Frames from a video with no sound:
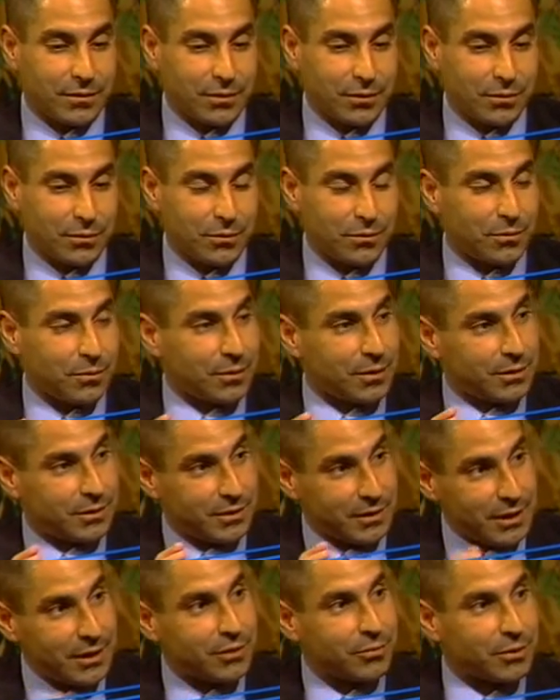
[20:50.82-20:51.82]
to
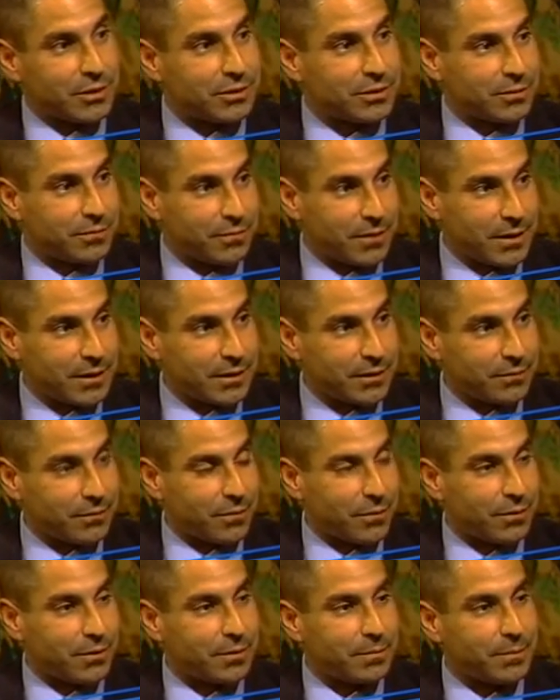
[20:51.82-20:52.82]
decrease the funding
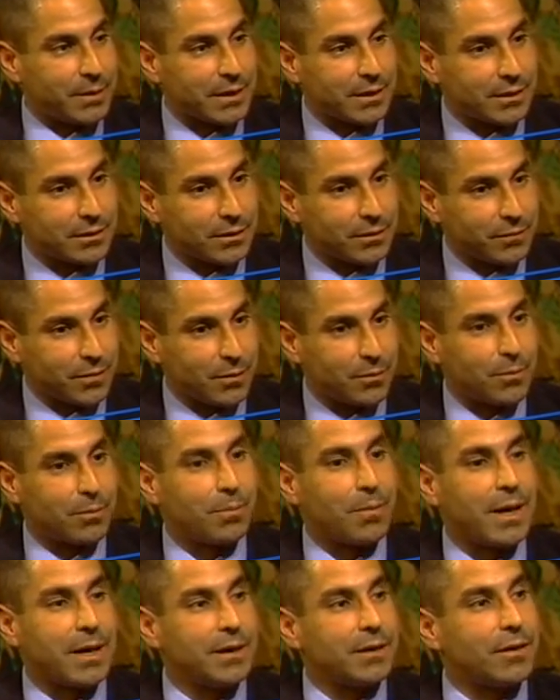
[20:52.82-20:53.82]
for them because I felt
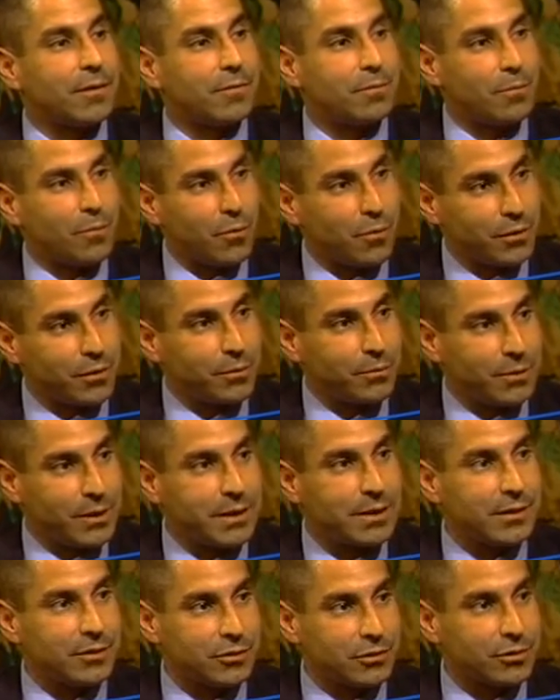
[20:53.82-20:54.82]
we're biting off more than
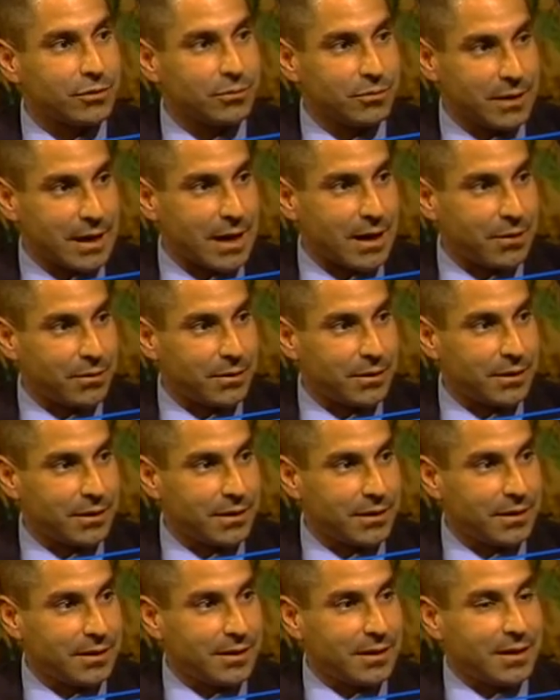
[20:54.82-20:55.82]
we can chew now.
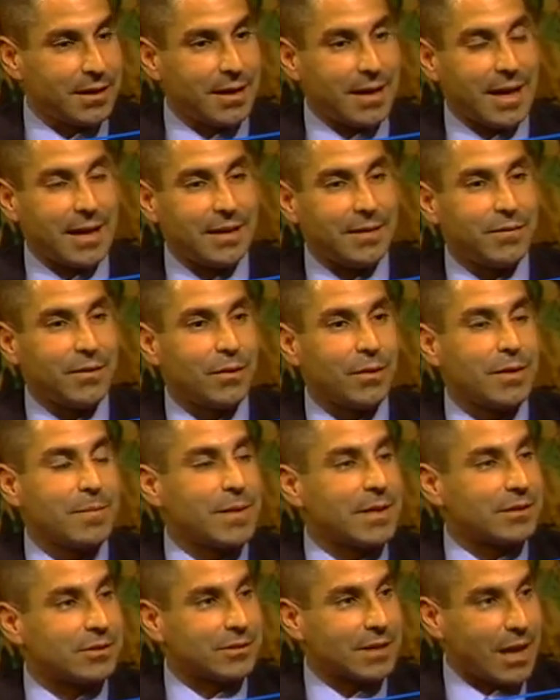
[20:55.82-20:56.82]
And even though they
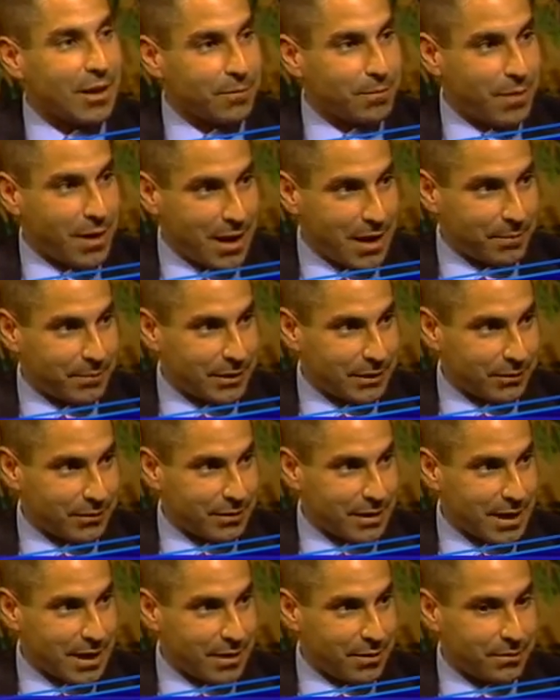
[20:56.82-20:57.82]
may sound
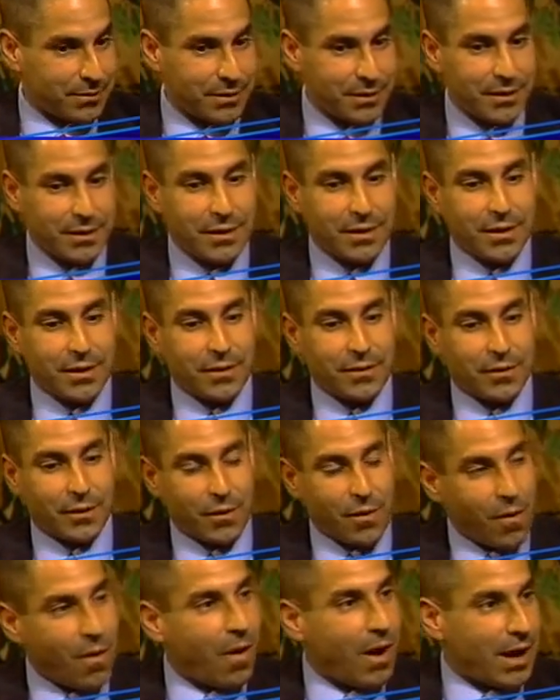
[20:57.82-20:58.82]
popular now,
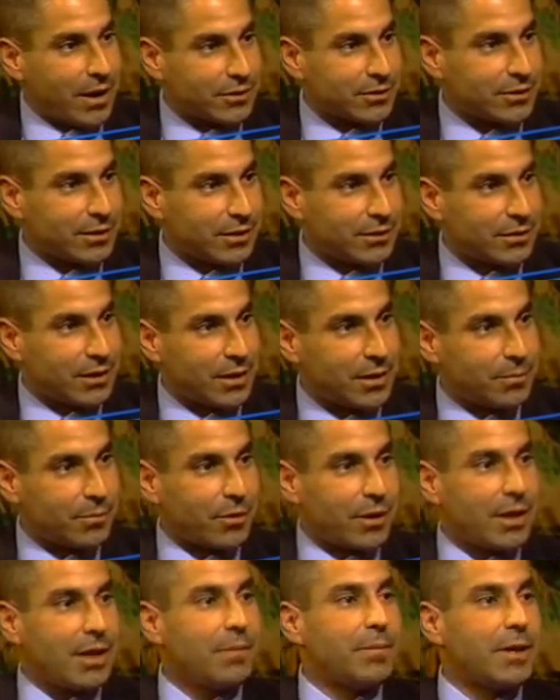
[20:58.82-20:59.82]
the cost is going to
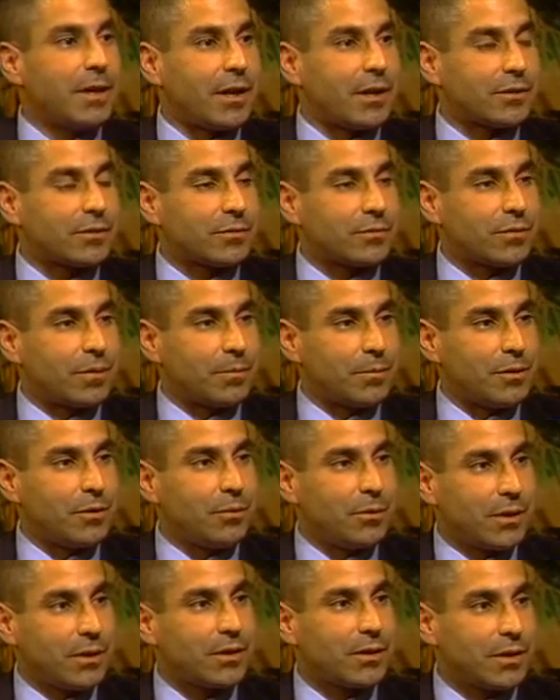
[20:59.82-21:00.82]
prohibit us from
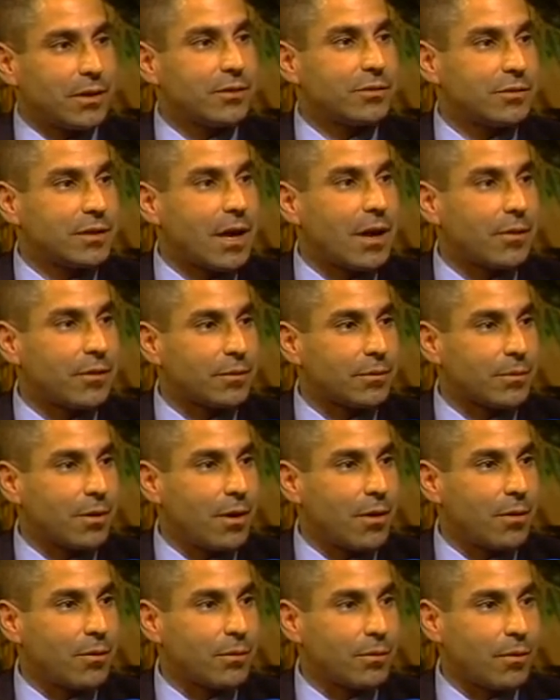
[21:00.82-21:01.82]
doing things down the
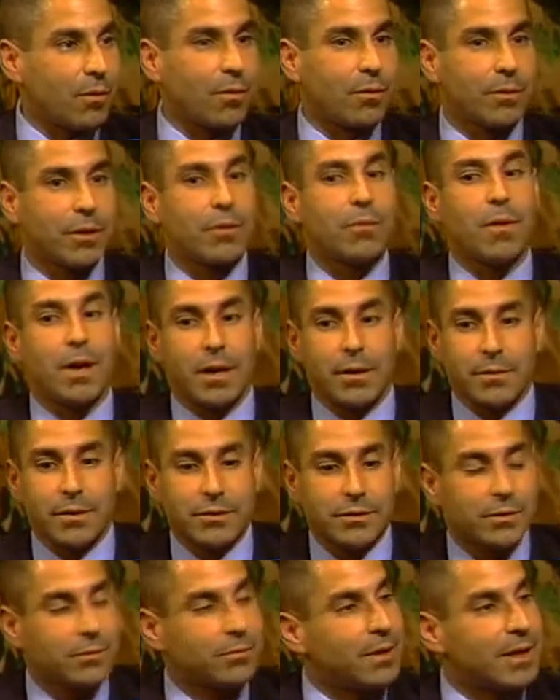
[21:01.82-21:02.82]
road or require
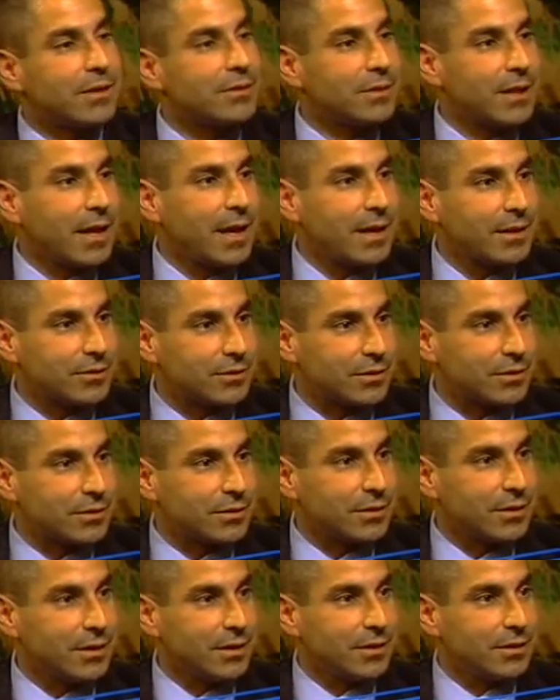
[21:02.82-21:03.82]
us to raise
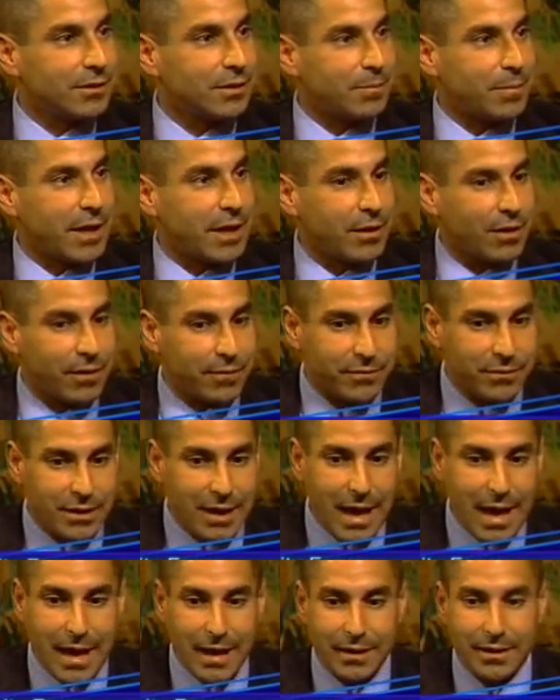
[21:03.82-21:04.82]
taxes, to pay off
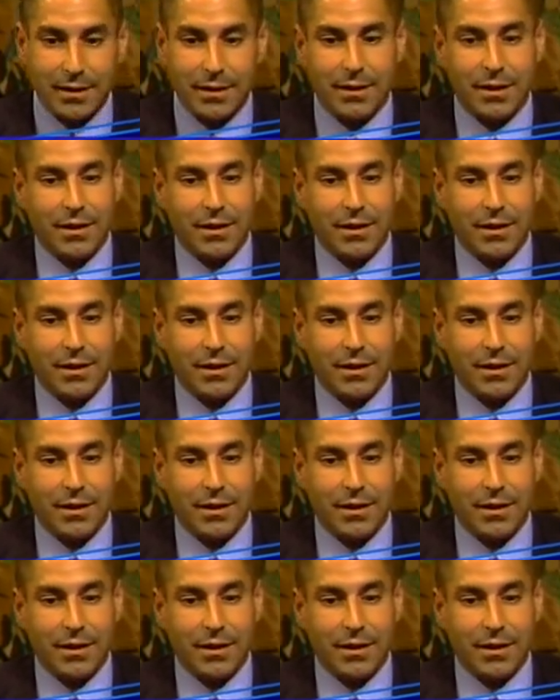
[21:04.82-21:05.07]
debt,